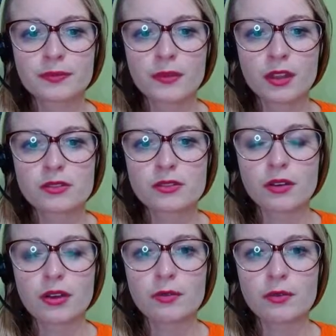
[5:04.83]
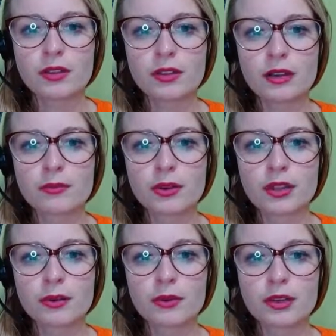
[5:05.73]
So I want that
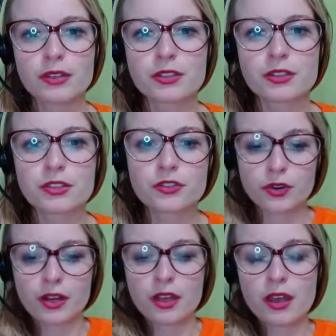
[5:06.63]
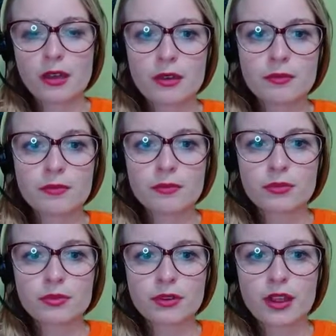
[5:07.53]
umbrella. We're gonna search for it.
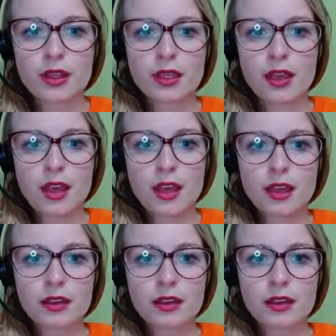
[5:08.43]
Umbrella.